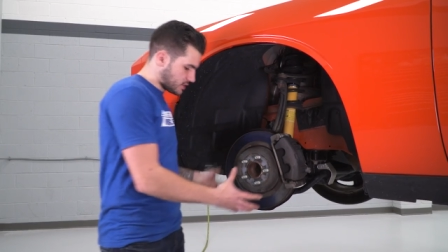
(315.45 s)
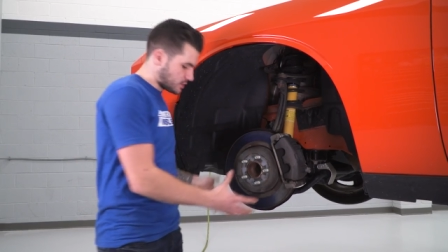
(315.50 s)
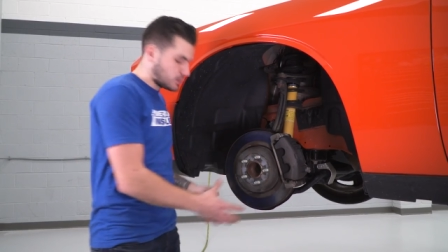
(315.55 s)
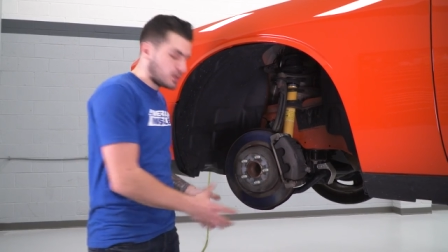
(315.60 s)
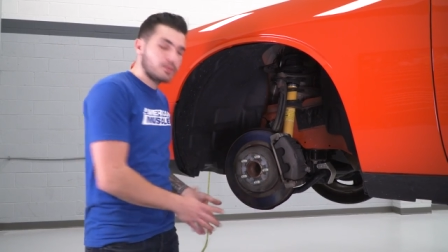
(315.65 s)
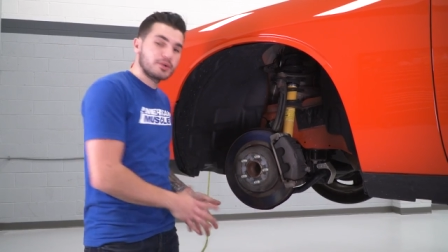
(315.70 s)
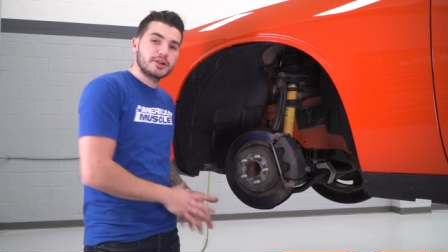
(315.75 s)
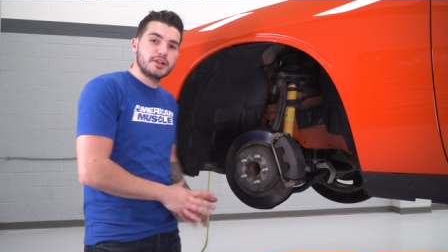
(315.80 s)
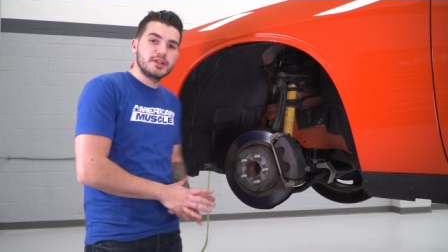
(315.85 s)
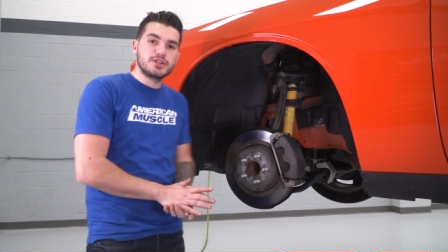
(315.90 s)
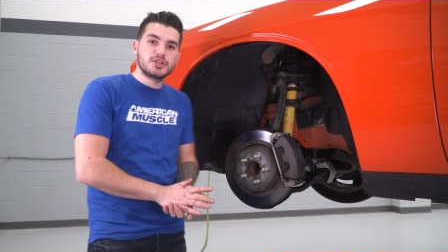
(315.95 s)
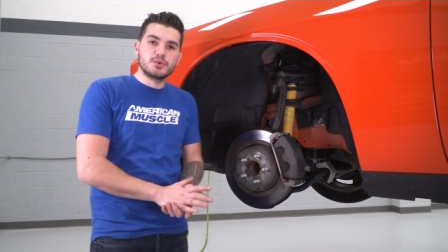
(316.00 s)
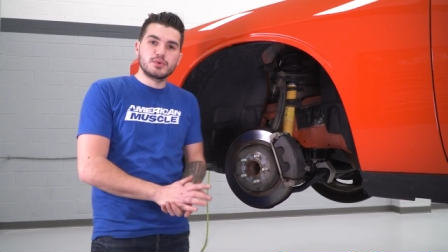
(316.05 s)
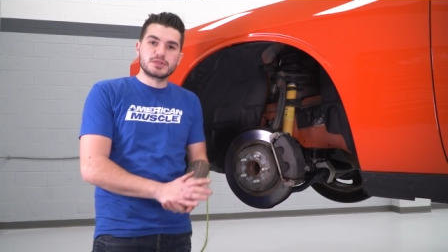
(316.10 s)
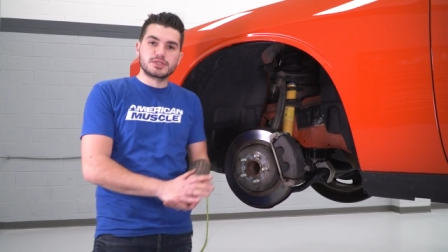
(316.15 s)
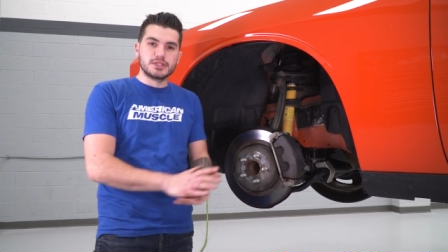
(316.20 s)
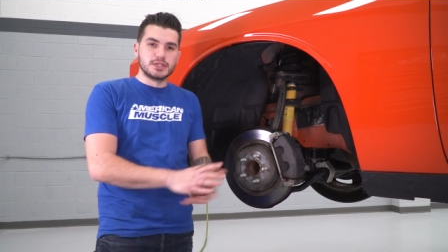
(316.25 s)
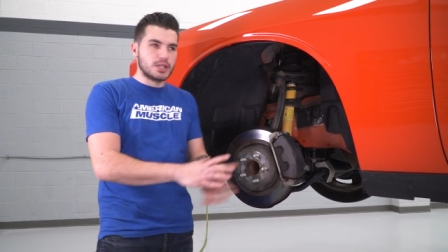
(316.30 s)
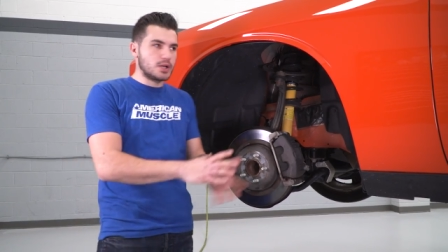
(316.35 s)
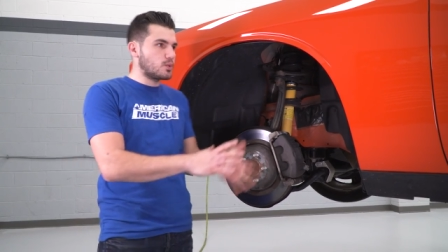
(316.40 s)
So what we're gonna do
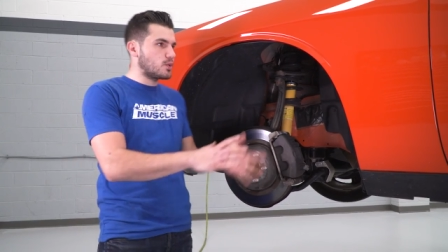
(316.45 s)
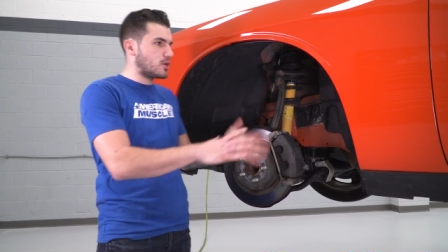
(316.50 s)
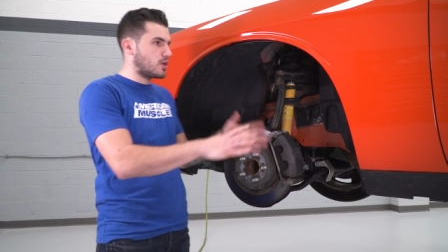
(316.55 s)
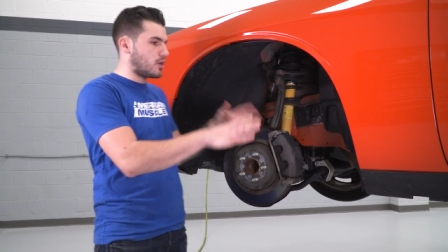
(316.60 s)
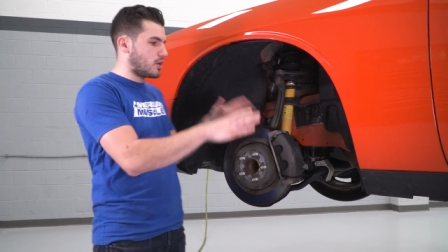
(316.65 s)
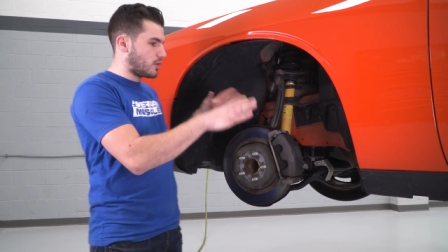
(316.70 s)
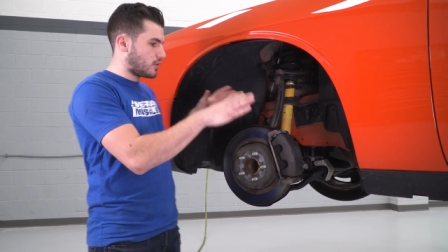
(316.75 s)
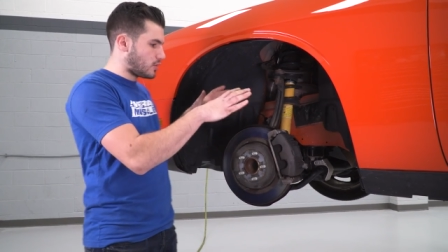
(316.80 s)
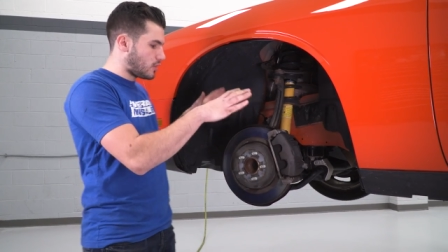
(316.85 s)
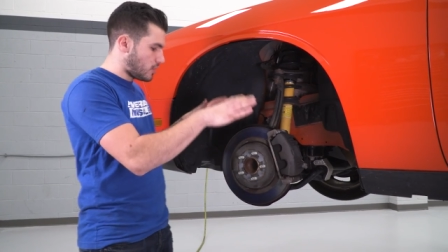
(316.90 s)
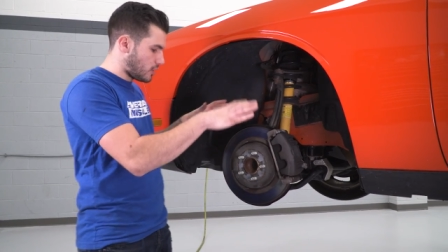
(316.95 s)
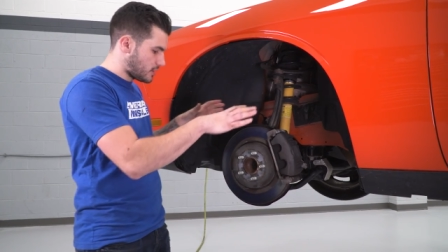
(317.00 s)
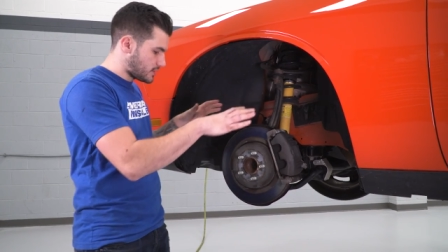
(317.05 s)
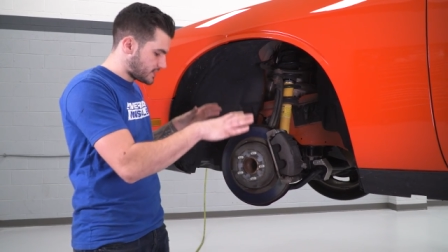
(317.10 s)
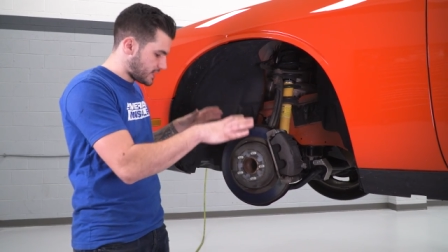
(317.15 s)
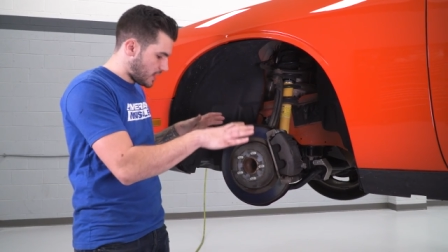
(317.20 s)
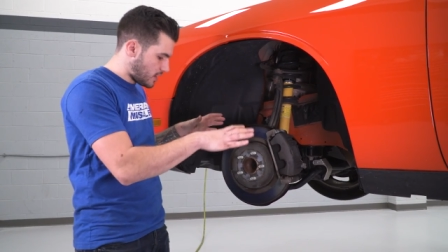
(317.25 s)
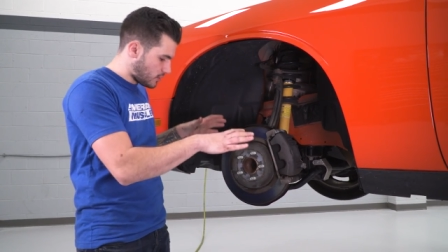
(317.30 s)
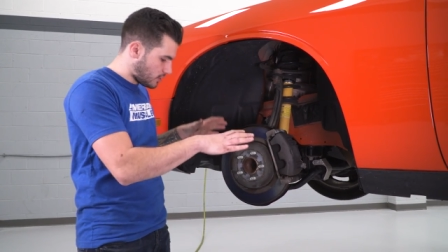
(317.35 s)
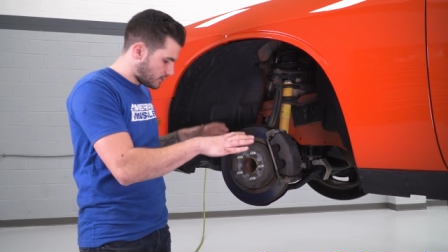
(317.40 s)
is lower our car
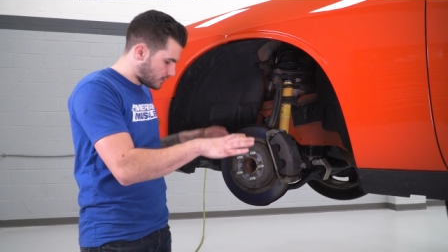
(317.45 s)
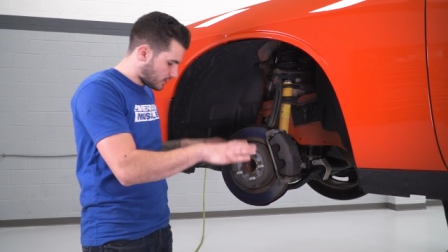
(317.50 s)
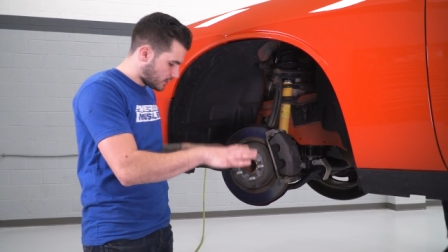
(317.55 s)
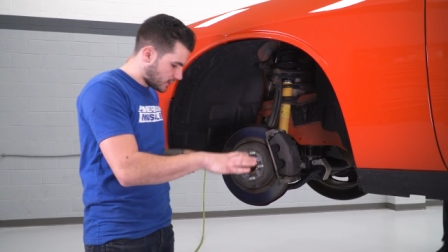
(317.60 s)
down on the